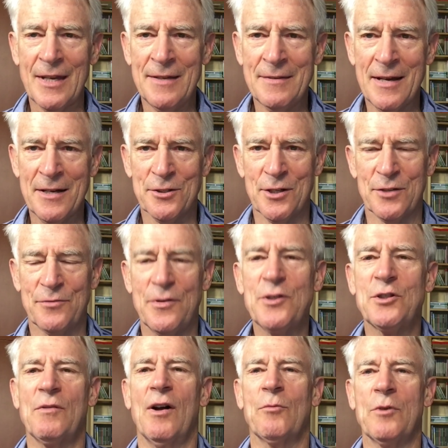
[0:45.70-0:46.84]
And that is this.
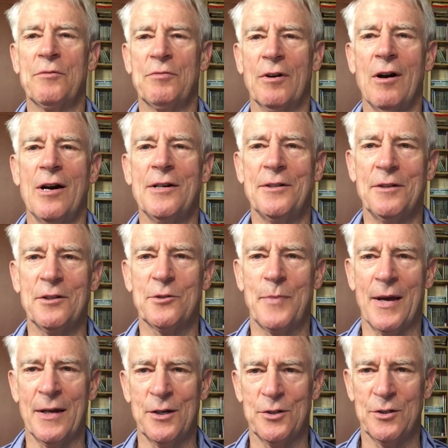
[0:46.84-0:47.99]
First of all, with regard to the
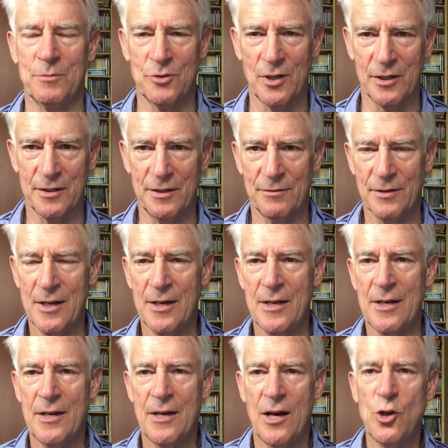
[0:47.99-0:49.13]
Spanish subjunctive,
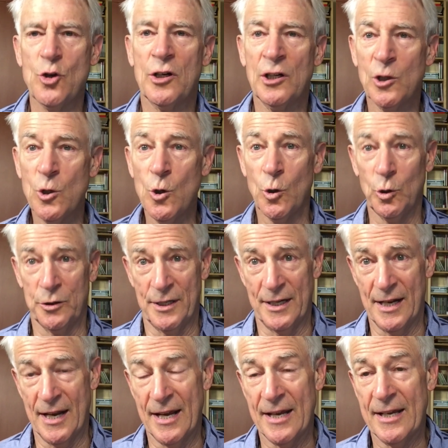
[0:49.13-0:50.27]
you can Google
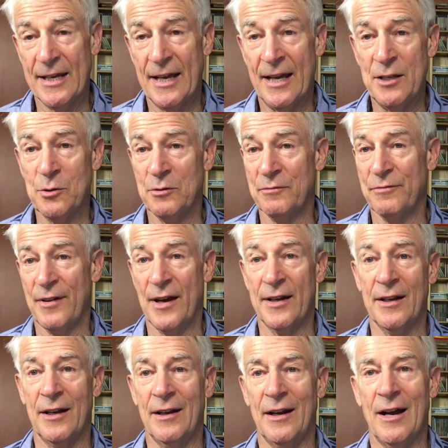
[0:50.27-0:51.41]
today and you can
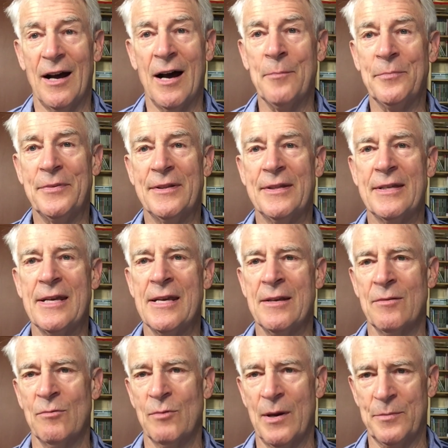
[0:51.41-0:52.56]
find
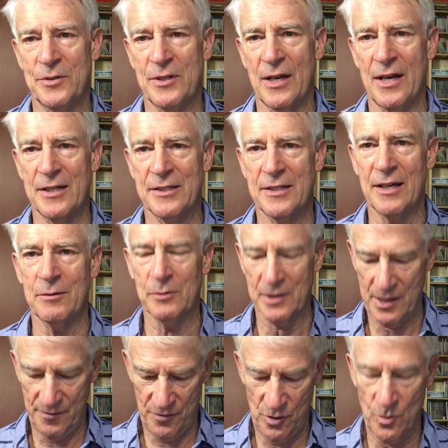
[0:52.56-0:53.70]
umpteen websites that will
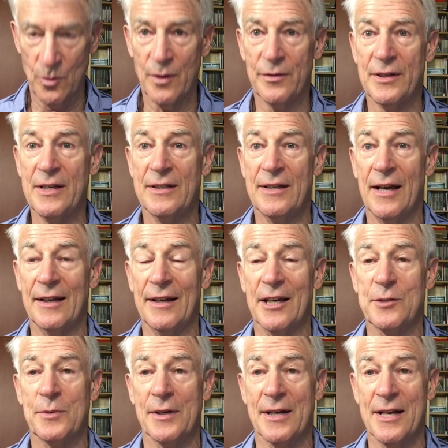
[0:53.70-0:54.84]
give you a detailed
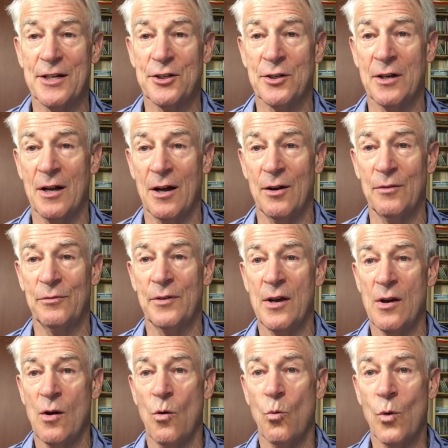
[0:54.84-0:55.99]
explanation of
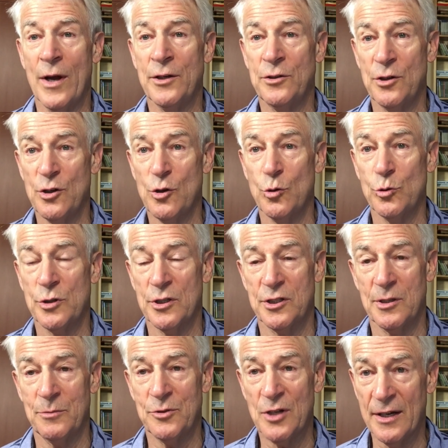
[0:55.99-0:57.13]
when to use the
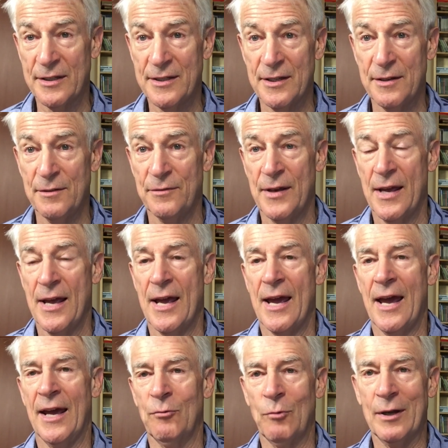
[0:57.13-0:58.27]
subjunctive
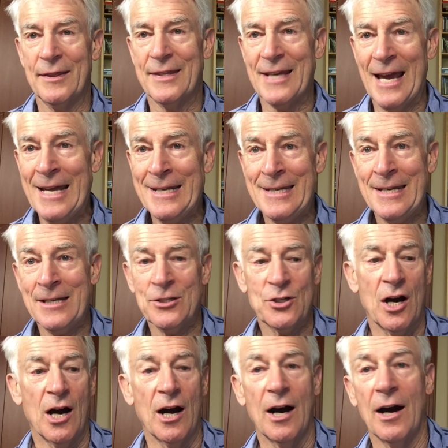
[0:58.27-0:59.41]
and what the endings
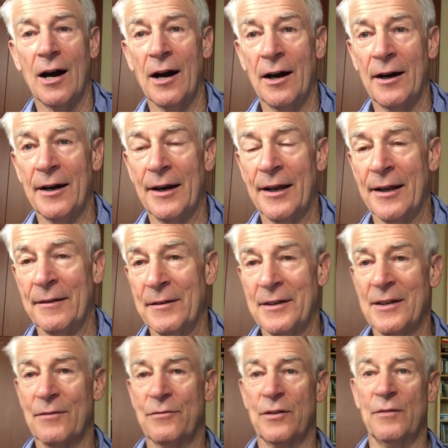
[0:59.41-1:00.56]
are in the
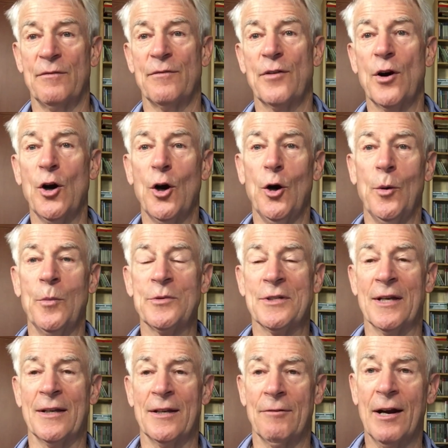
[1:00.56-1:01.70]
different verbs
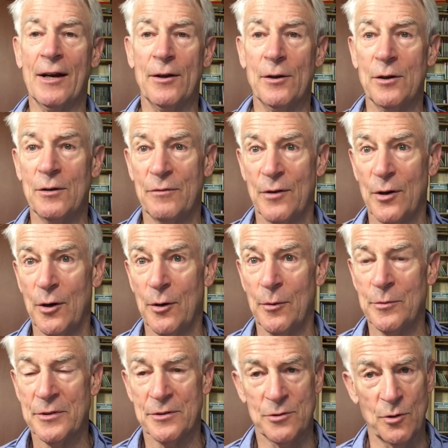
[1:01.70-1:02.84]
and the irregular
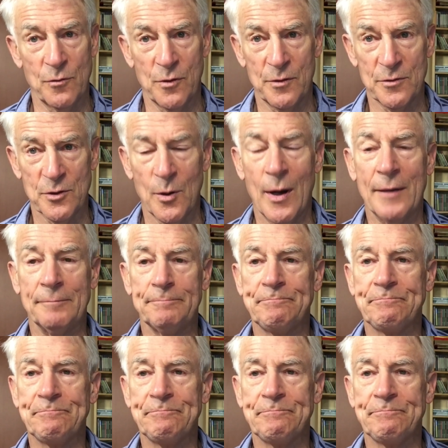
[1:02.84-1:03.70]
verbs and so forth and so on.